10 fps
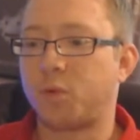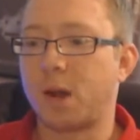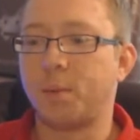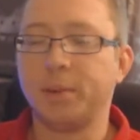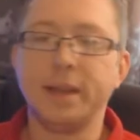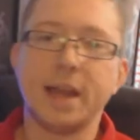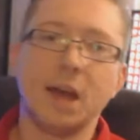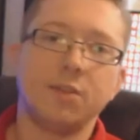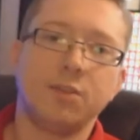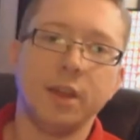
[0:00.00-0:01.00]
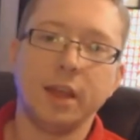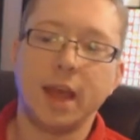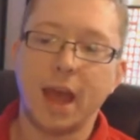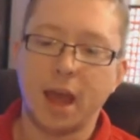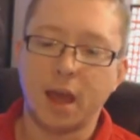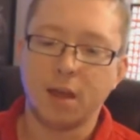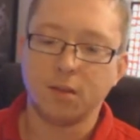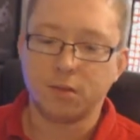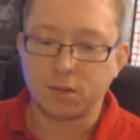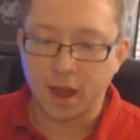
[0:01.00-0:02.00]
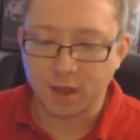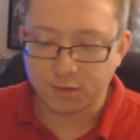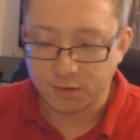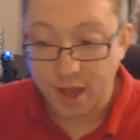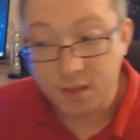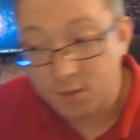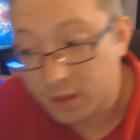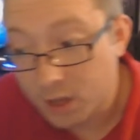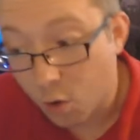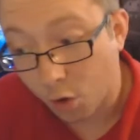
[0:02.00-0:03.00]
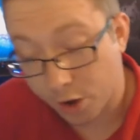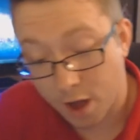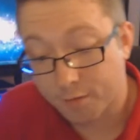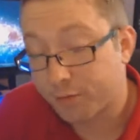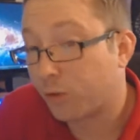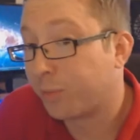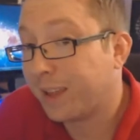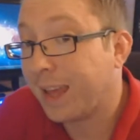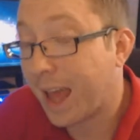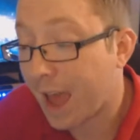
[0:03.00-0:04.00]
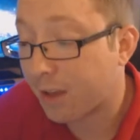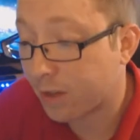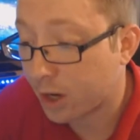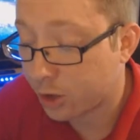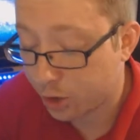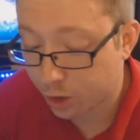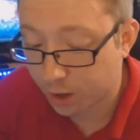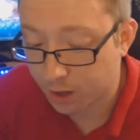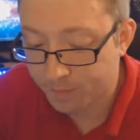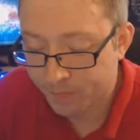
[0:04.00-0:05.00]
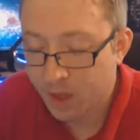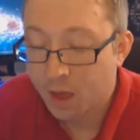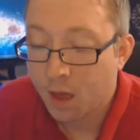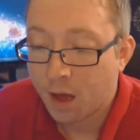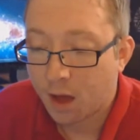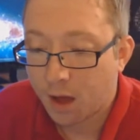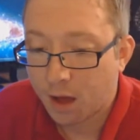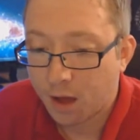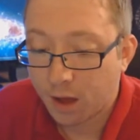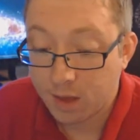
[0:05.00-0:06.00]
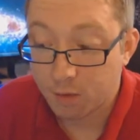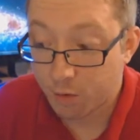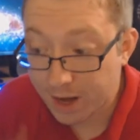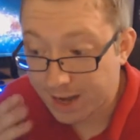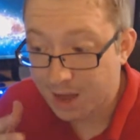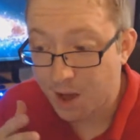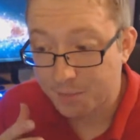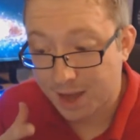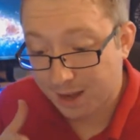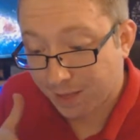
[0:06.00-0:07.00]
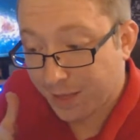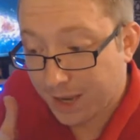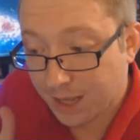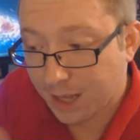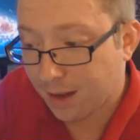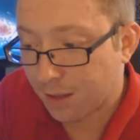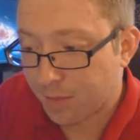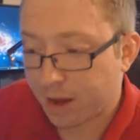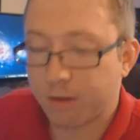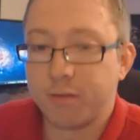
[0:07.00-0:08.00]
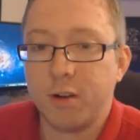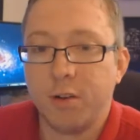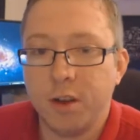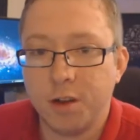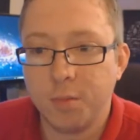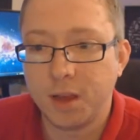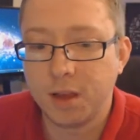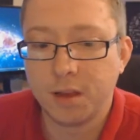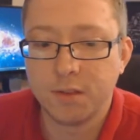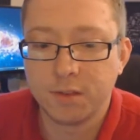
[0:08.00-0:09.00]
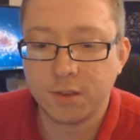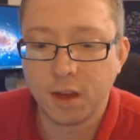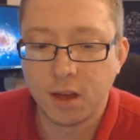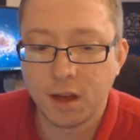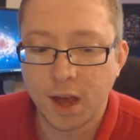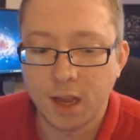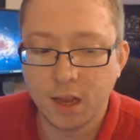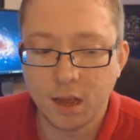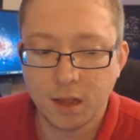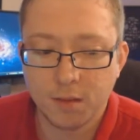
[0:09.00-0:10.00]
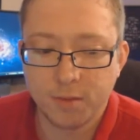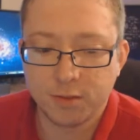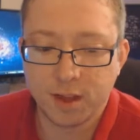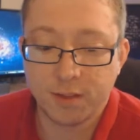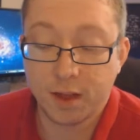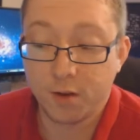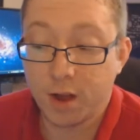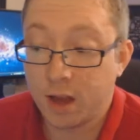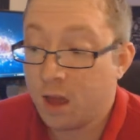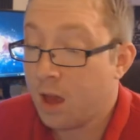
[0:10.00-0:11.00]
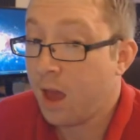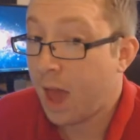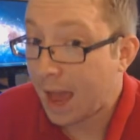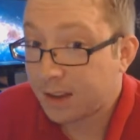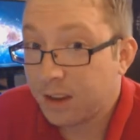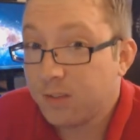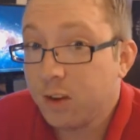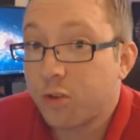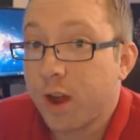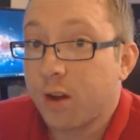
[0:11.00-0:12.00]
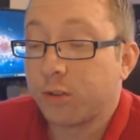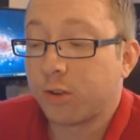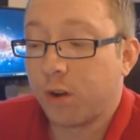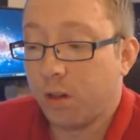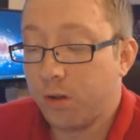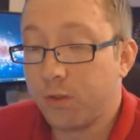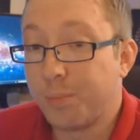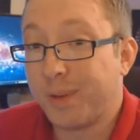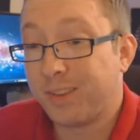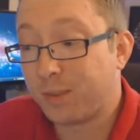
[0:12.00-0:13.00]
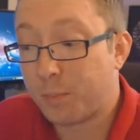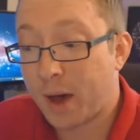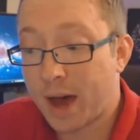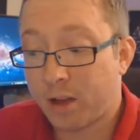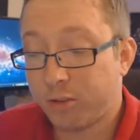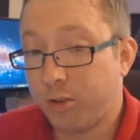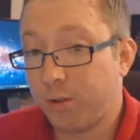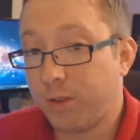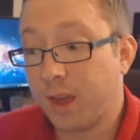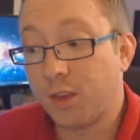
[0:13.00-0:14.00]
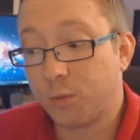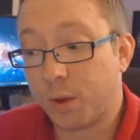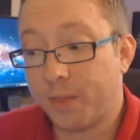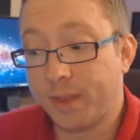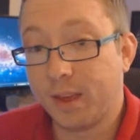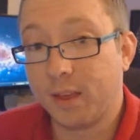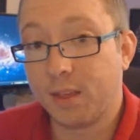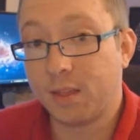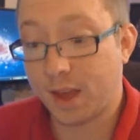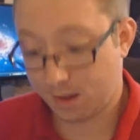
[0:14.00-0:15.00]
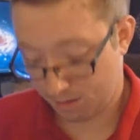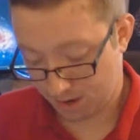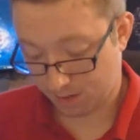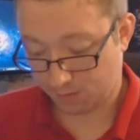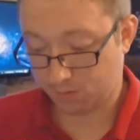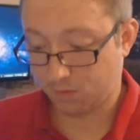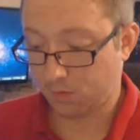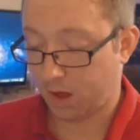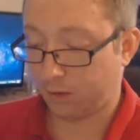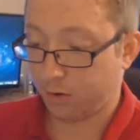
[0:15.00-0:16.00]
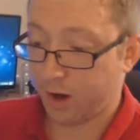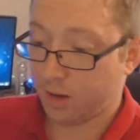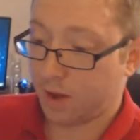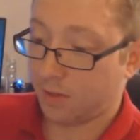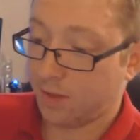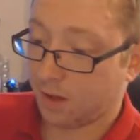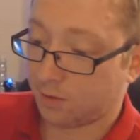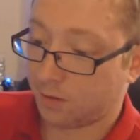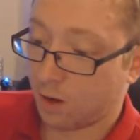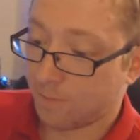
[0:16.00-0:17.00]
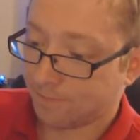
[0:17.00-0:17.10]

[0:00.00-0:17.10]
probably not sitting as, as nicely or comfortably as I should. Uh, even right now, I'm kind of leaning into the microphone here because uh, I, I, it's not that great. Activity trackers are all over the place. The posture thing is one thing that, that's, that's great about this. So